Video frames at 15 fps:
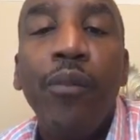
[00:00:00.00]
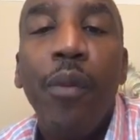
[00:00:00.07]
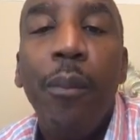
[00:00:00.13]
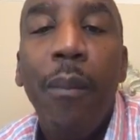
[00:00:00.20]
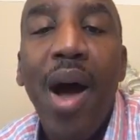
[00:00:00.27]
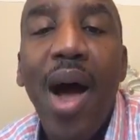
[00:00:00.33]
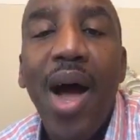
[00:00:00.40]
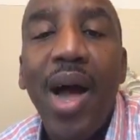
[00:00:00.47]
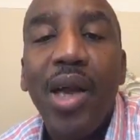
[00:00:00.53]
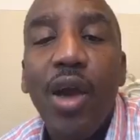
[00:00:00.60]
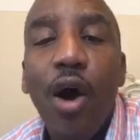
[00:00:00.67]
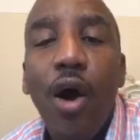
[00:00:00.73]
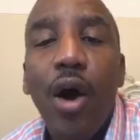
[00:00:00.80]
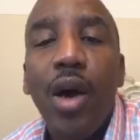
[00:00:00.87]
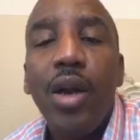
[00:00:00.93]
My
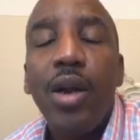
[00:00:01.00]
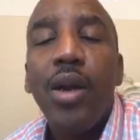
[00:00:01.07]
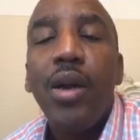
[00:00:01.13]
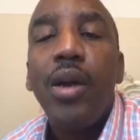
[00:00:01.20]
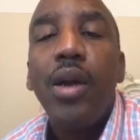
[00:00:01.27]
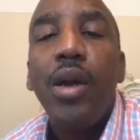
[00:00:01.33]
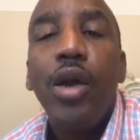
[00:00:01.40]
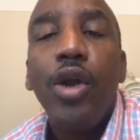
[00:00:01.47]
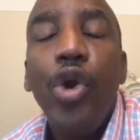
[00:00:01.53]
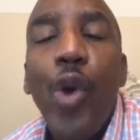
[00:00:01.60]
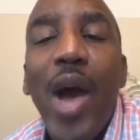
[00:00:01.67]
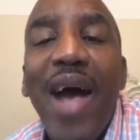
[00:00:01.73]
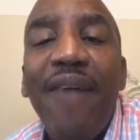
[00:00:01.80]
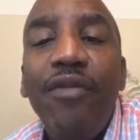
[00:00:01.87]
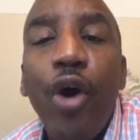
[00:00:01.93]
God. You
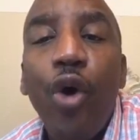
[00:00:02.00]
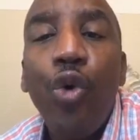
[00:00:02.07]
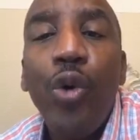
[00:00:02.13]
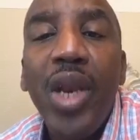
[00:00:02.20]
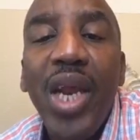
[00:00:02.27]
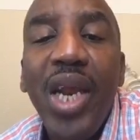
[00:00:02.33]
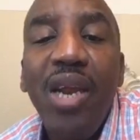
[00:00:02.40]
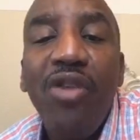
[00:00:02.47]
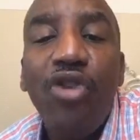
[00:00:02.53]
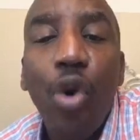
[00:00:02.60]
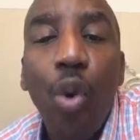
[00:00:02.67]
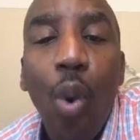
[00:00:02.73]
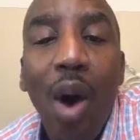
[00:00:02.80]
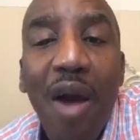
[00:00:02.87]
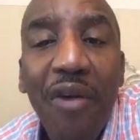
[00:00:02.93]
have no need to
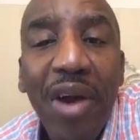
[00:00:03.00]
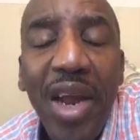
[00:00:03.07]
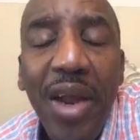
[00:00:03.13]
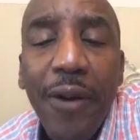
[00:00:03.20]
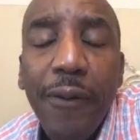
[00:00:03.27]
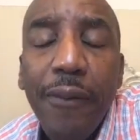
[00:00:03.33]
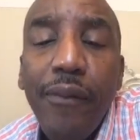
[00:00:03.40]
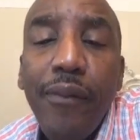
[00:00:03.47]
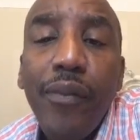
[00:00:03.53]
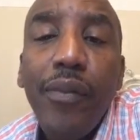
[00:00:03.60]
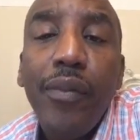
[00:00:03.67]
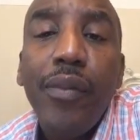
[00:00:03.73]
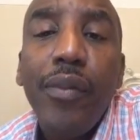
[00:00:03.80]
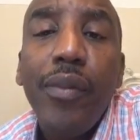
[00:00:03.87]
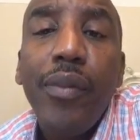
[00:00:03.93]
worry
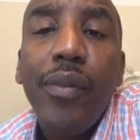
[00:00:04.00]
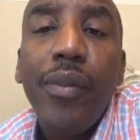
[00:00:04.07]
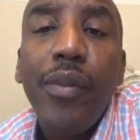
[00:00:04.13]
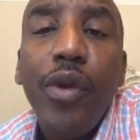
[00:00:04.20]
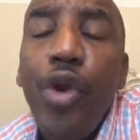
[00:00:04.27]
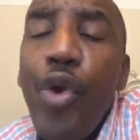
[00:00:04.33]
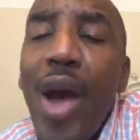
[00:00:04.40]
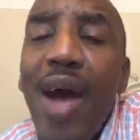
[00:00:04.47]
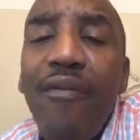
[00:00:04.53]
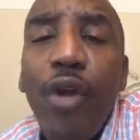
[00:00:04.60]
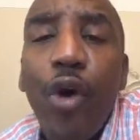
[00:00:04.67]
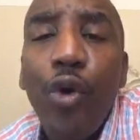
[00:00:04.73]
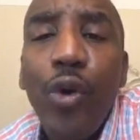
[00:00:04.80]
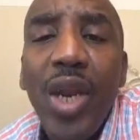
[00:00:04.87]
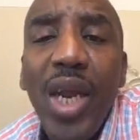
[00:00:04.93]
you have
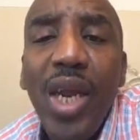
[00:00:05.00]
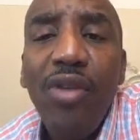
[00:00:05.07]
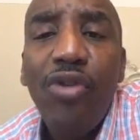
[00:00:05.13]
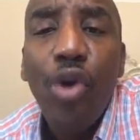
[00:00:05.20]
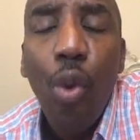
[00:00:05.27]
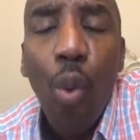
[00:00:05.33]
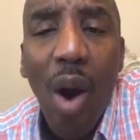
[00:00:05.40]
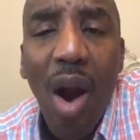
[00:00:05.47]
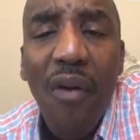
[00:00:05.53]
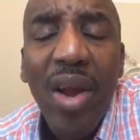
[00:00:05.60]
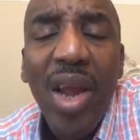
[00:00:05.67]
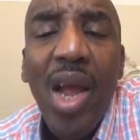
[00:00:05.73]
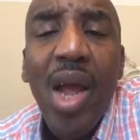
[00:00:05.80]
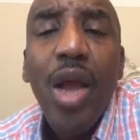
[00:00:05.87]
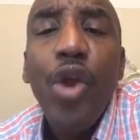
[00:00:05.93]
no need to
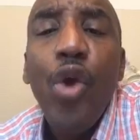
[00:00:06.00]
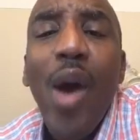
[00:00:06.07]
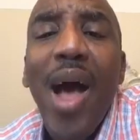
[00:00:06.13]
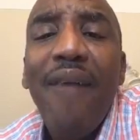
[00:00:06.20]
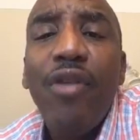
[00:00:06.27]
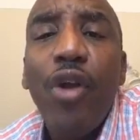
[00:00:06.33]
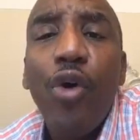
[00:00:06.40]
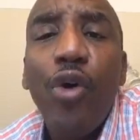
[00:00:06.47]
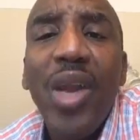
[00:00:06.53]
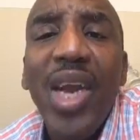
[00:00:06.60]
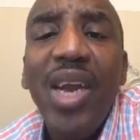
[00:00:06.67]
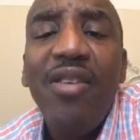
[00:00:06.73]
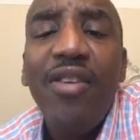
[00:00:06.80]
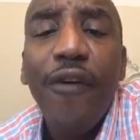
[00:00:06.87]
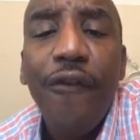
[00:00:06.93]
worry. You have no
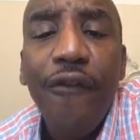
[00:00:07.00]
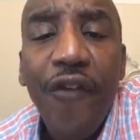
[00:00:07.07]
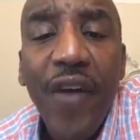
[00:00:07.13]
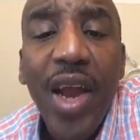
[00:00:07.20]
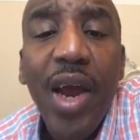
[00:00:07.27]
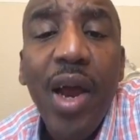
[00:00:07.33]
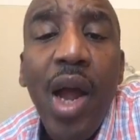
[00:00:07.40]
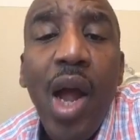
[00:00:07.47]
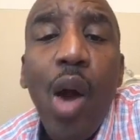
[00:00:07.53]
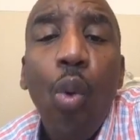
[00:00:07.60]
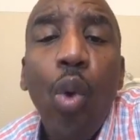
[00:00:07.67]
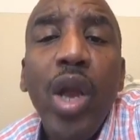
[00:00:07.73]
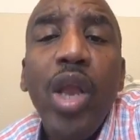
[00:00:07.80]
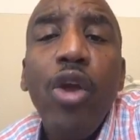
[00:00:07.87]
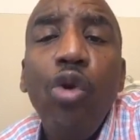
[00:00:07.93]
need to fear.
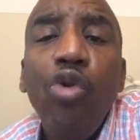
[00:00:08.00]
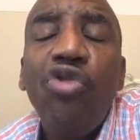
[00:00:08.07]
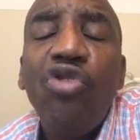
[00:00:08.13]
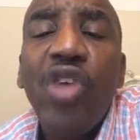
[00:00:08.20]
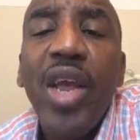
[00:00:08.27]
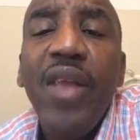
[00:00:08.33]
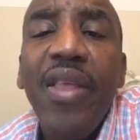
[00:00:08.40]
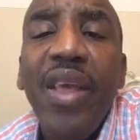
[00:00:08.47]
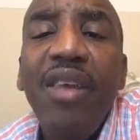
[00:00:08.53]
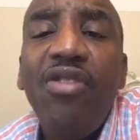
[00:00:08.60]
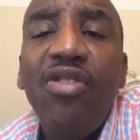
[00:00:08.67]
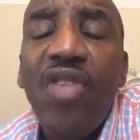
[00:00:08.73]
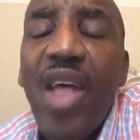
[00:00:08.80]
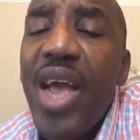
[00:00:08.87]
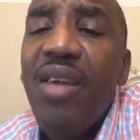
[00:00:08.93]
When you see
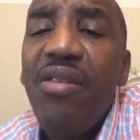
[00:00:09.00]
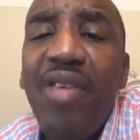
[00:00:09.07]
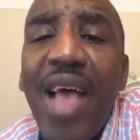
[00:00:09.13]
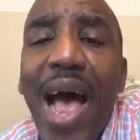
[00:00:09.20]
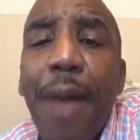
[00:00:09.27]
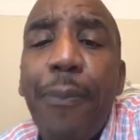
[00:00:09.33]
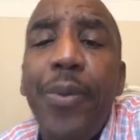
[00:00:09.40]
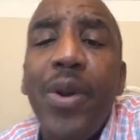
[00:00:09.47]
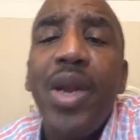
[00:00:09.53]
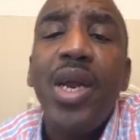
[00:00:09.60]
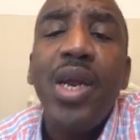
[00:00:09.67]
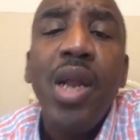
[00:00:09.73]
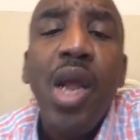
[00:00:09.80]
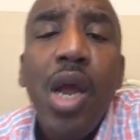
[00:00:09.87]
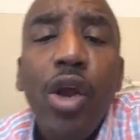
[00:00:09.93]
these things
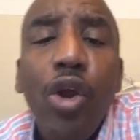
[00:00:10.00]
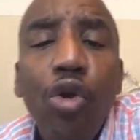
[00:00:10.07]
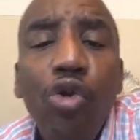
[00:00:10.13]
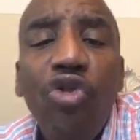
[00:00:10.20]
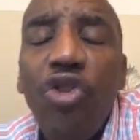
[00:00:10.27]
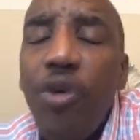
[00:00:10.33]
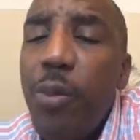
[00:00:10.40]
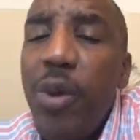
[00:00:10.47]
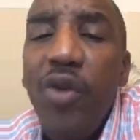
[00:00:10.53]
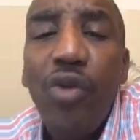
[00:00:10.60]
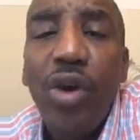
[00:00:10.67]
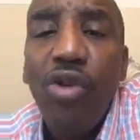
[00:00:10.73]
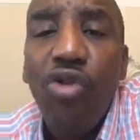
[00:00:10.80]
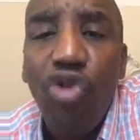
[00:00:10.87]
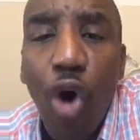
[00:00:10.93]
happening, you should be
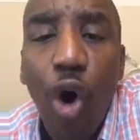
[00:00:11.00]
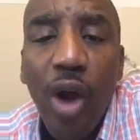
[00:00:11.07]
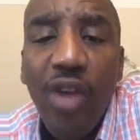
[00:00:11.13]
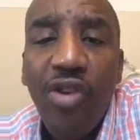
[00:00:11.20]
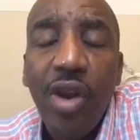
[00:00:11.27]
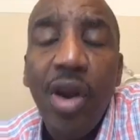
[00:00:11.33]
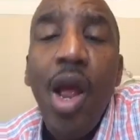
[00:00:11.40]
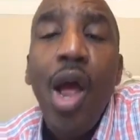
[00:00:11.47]
rejoicing.